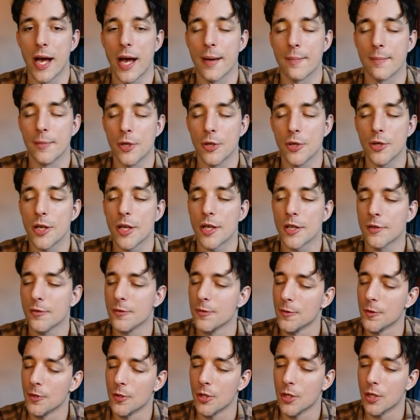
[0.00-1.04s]
I'm looking
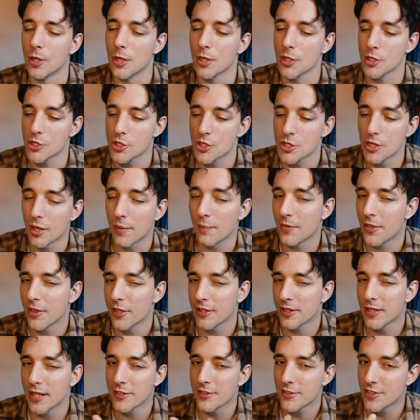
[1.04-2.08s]
for
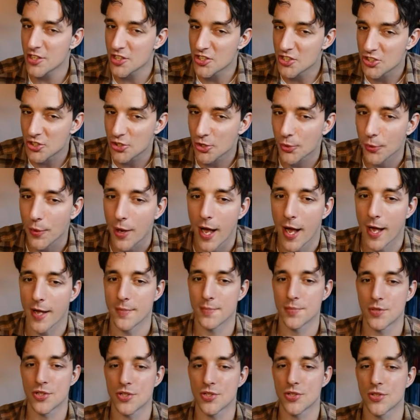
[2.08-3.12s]
something that
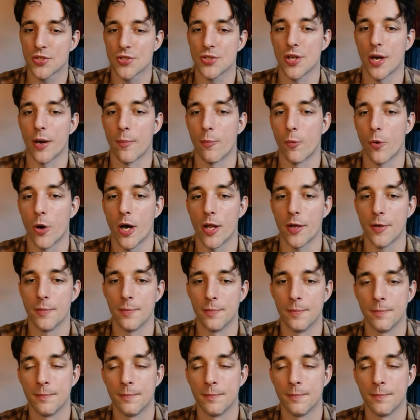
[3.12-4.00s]
describes someone.